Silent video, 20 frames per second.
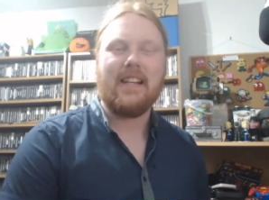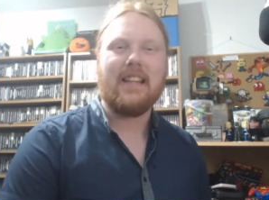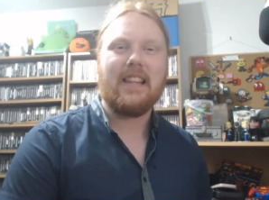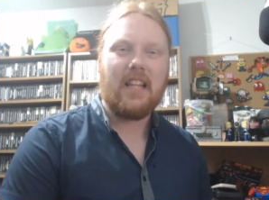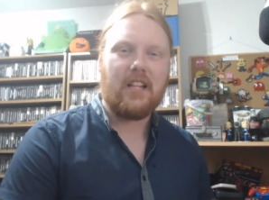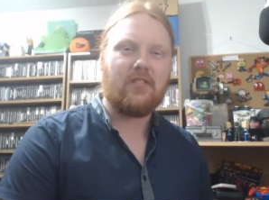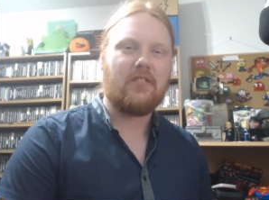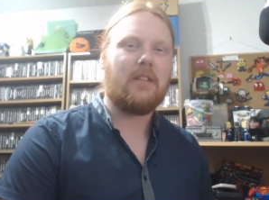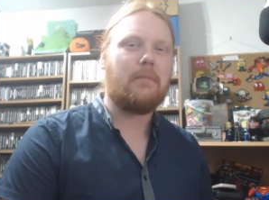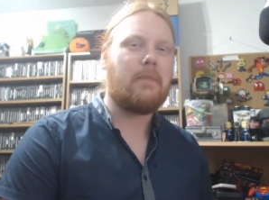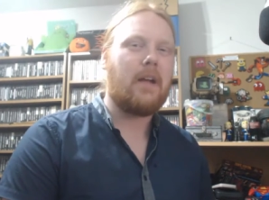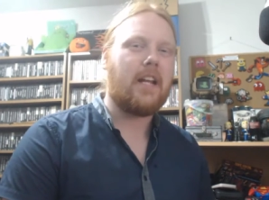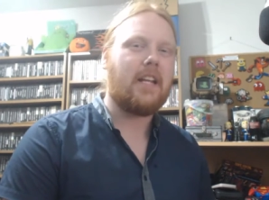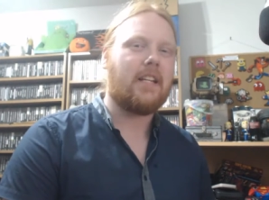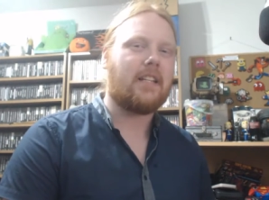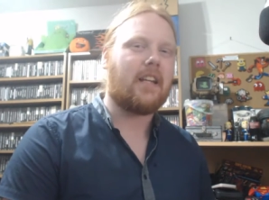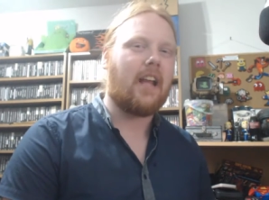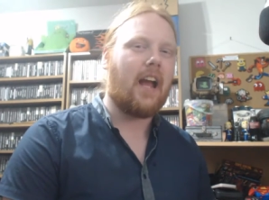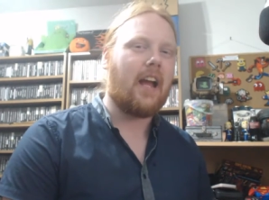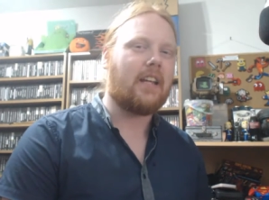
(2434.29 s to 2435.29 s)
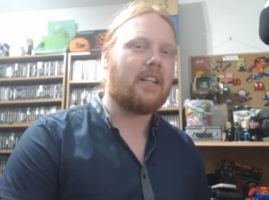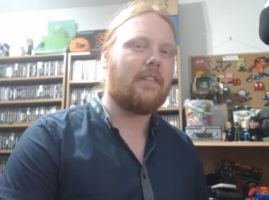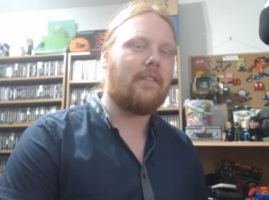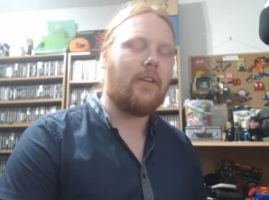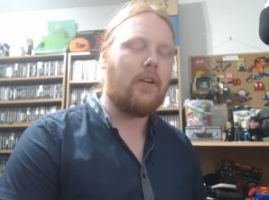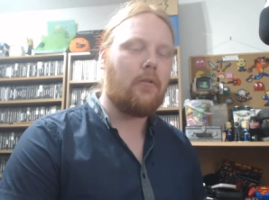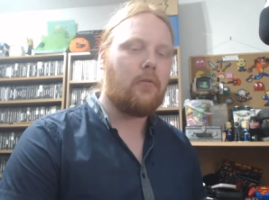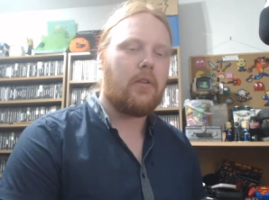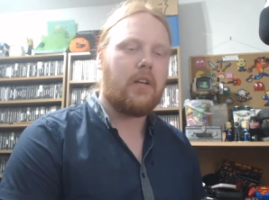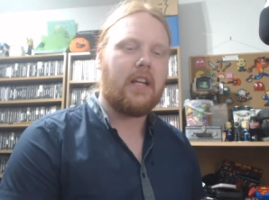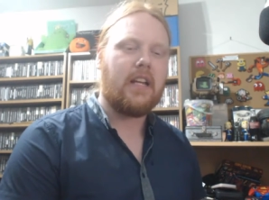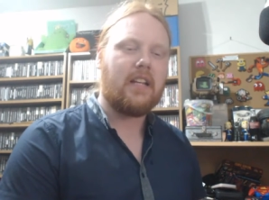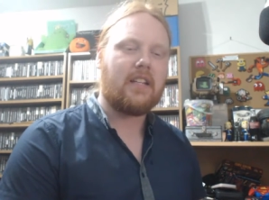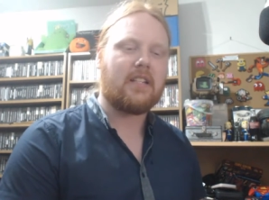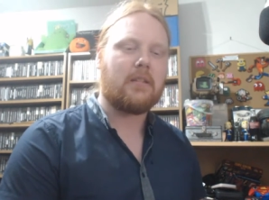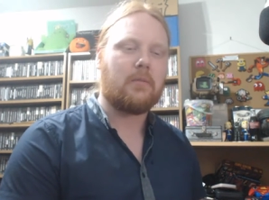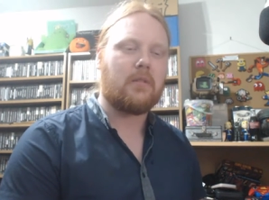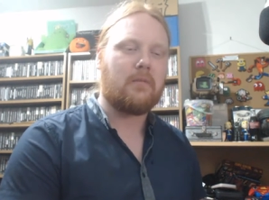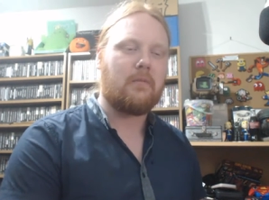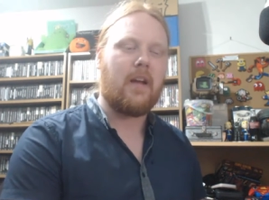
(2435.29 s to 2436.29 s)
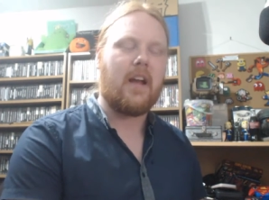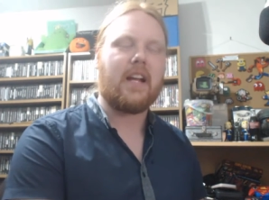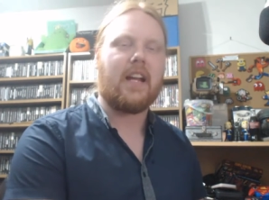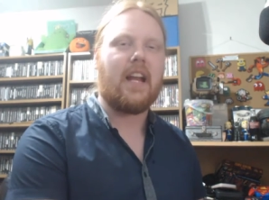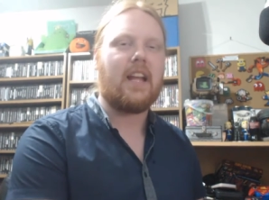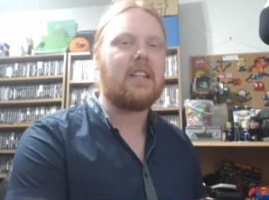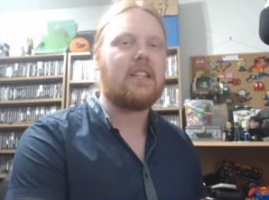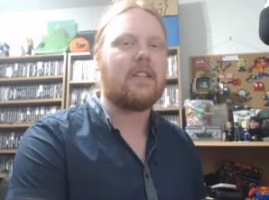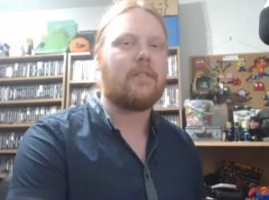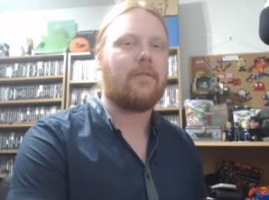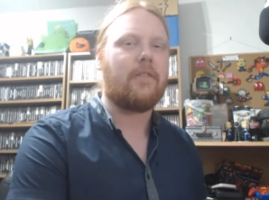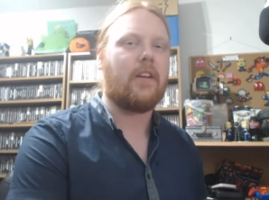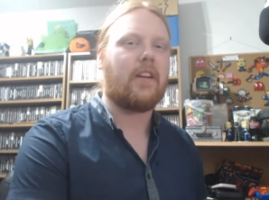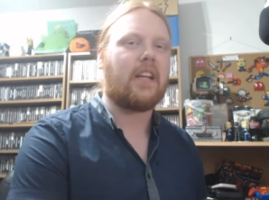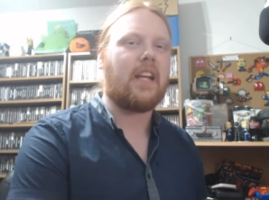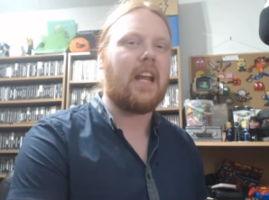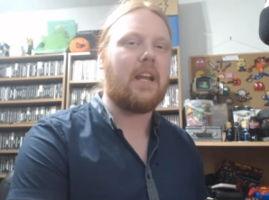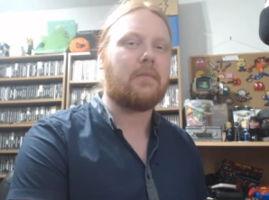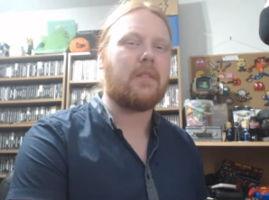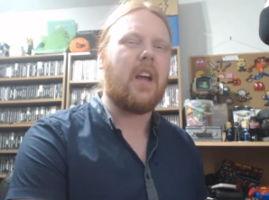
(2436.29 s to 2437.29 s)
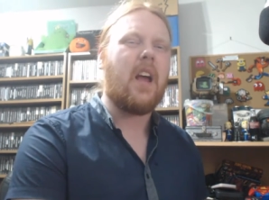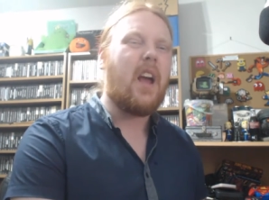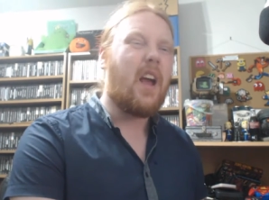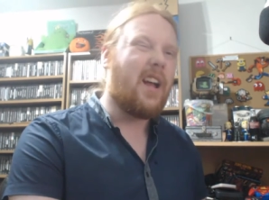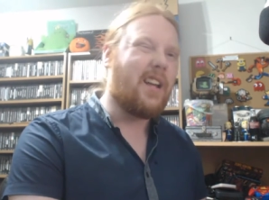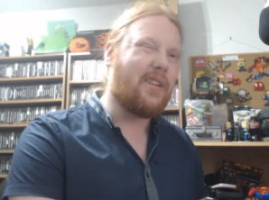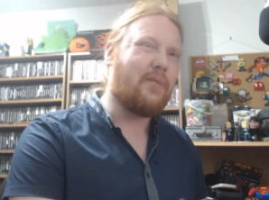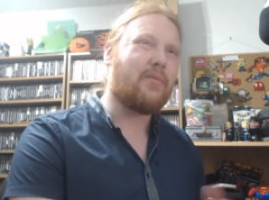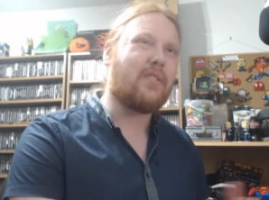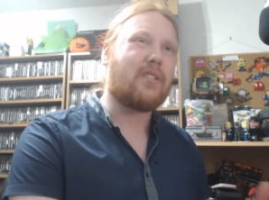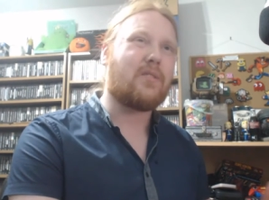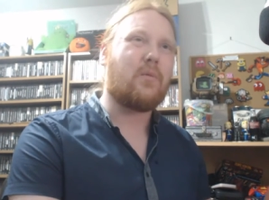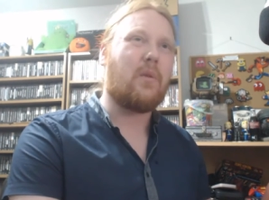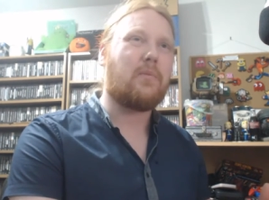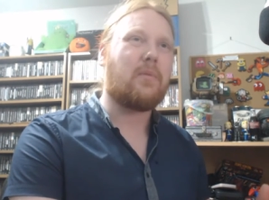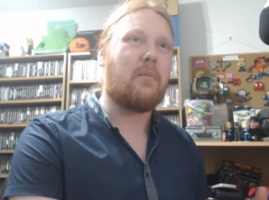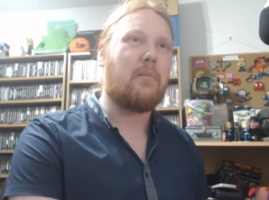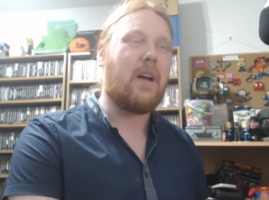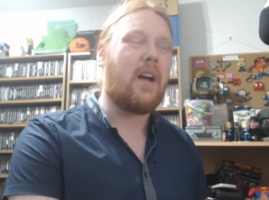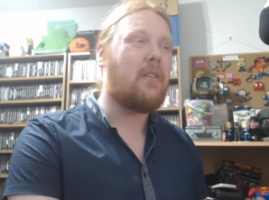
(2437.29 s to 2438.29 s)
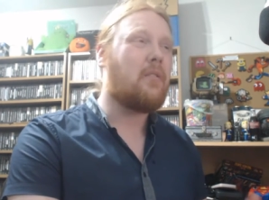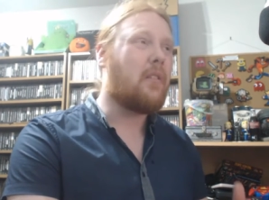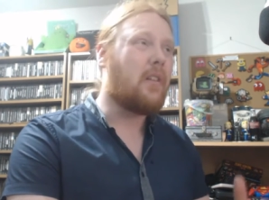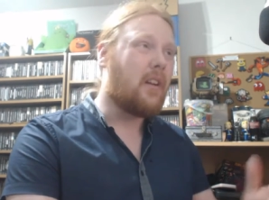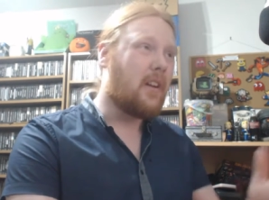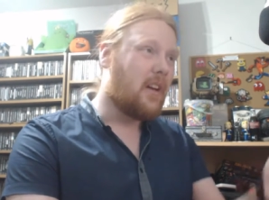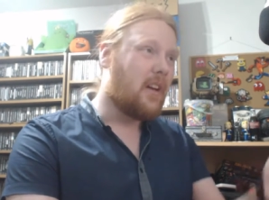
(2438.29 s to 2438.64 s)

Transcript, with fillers: Literally pennies, guys. If you need some spare cases for your games and you want to swap them out,